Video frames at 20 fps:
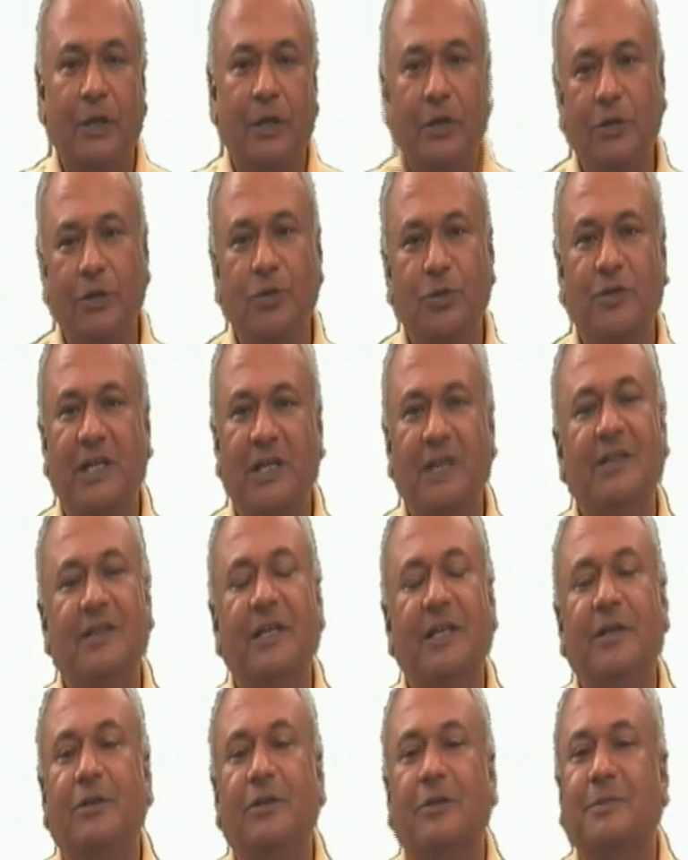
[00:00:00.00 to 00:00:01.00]
You can
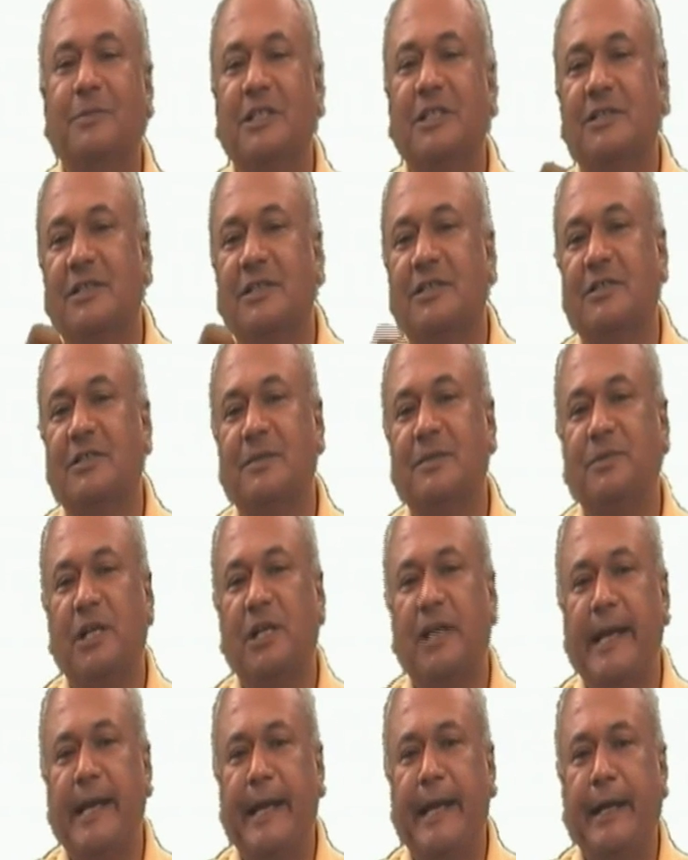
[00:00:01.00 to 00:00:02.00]
think of the systems
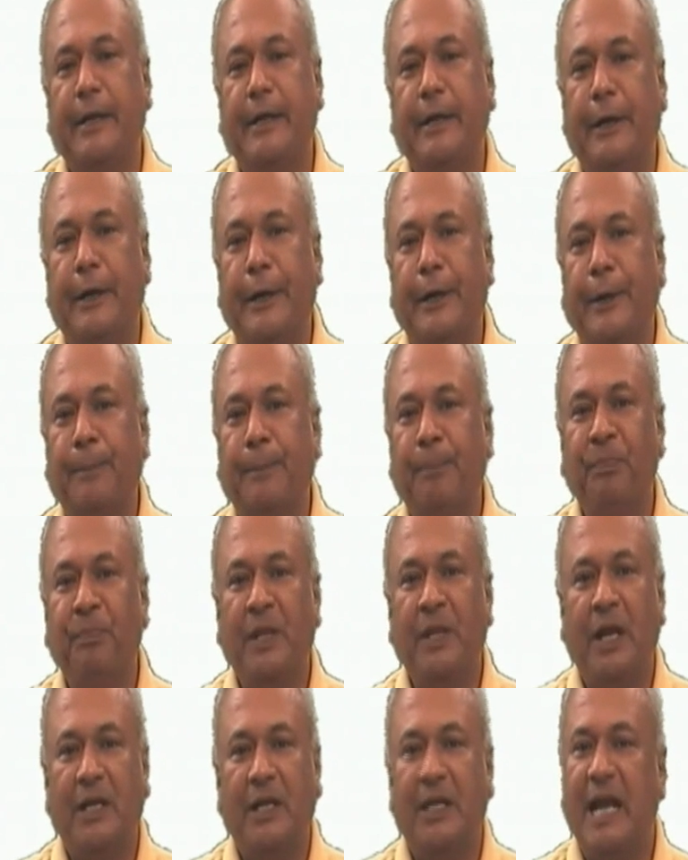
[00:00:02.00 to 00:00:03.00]
like
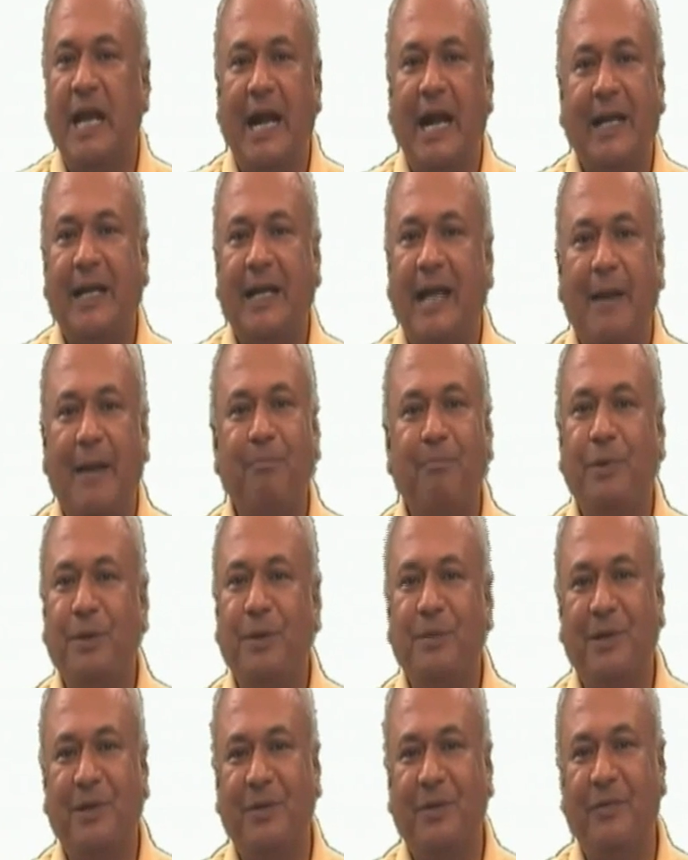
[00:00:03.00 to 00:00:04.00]
CAD CAM
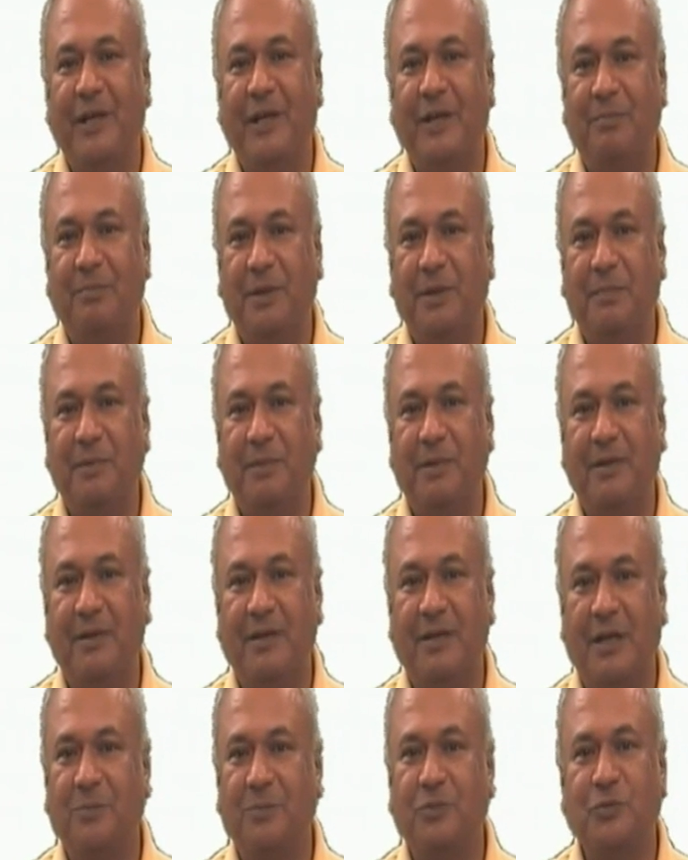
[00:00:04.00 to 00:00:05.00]
people, where
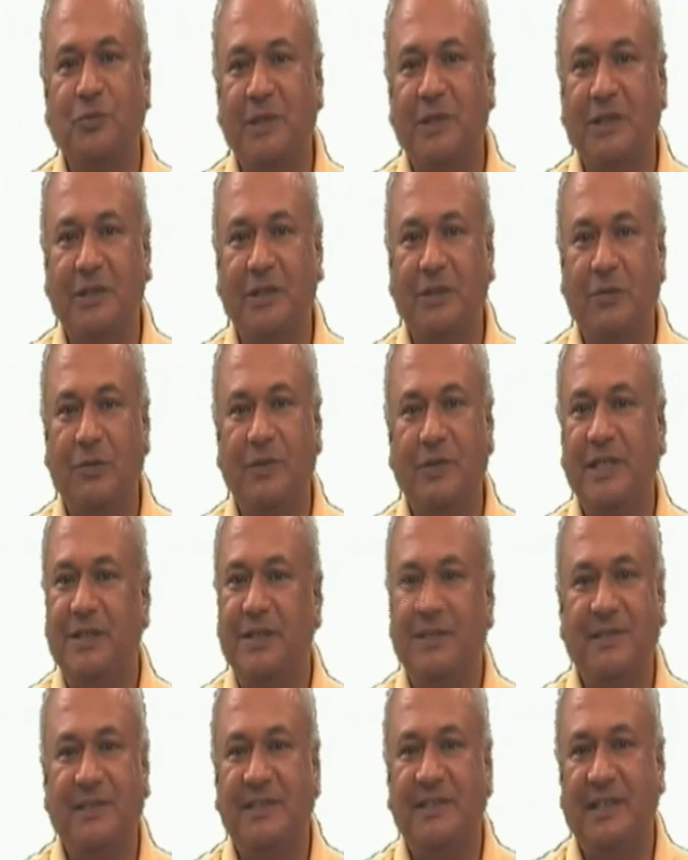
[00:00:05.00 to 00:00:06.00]
people comes with
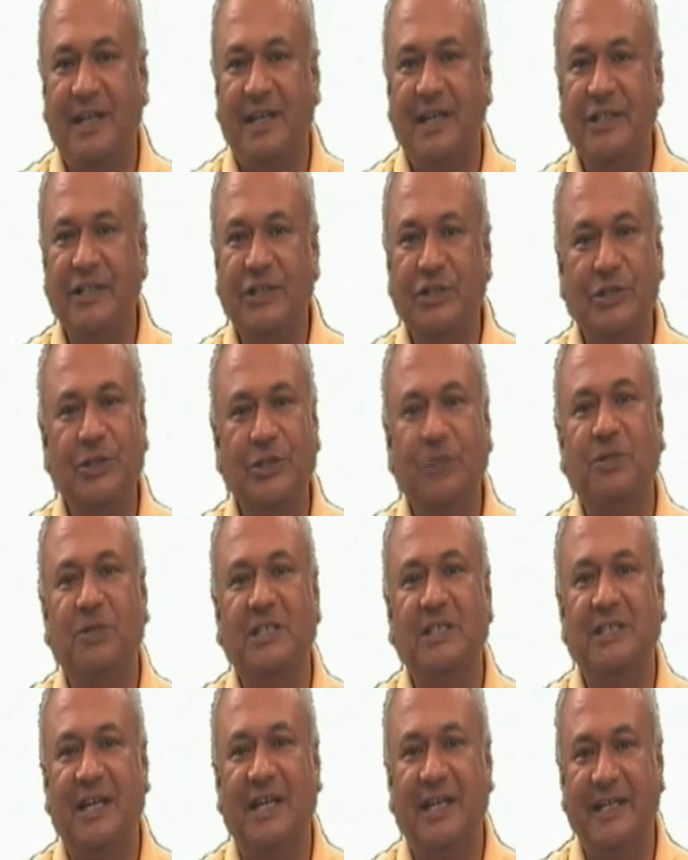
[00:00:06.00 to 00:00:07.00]
innovative designs, new
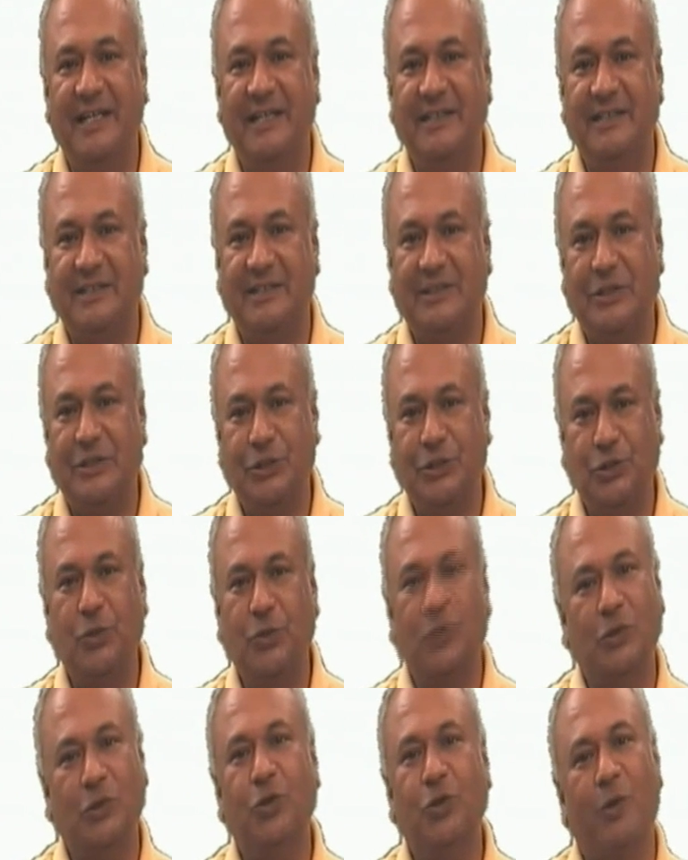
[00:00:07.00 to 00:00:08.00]
designs.
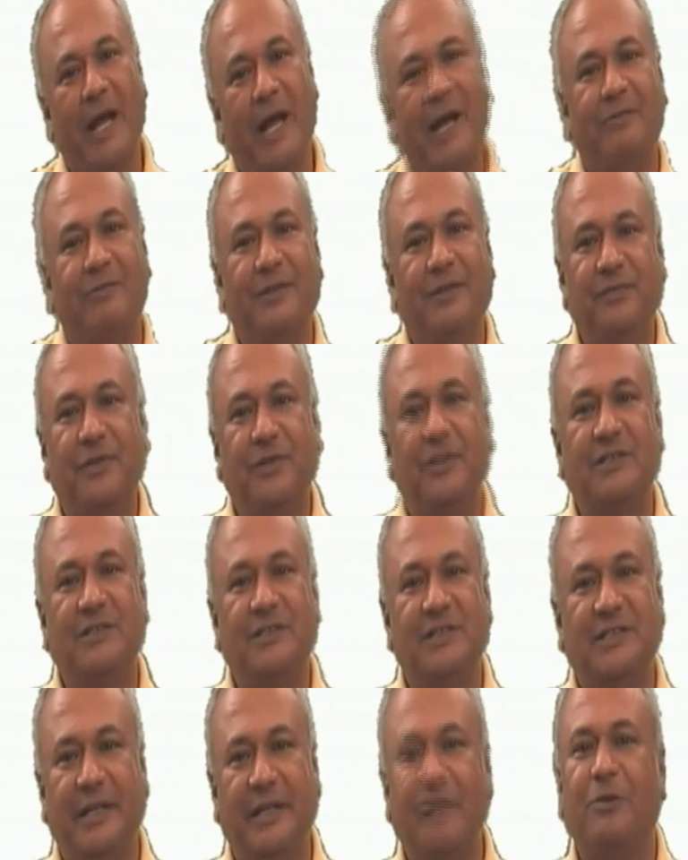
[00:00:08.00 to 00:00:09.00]
So you have
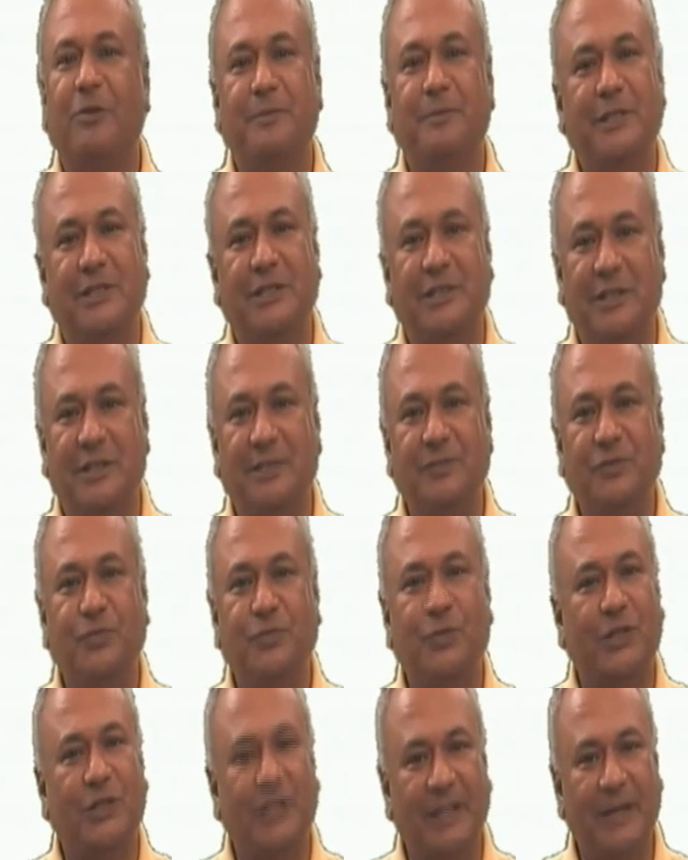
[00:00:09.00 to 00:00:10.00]
different set of systems
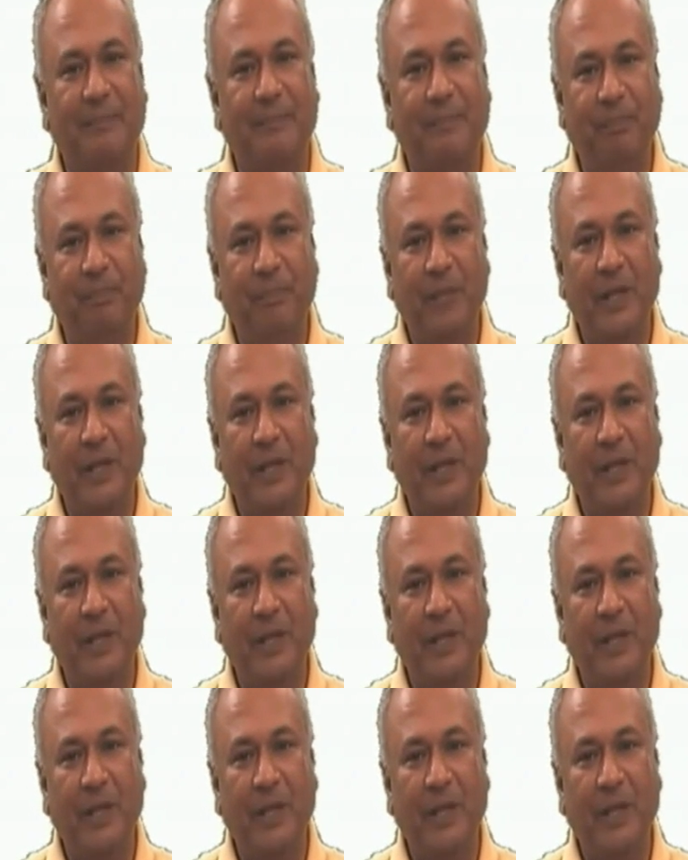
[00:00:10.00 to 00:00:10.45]
for them.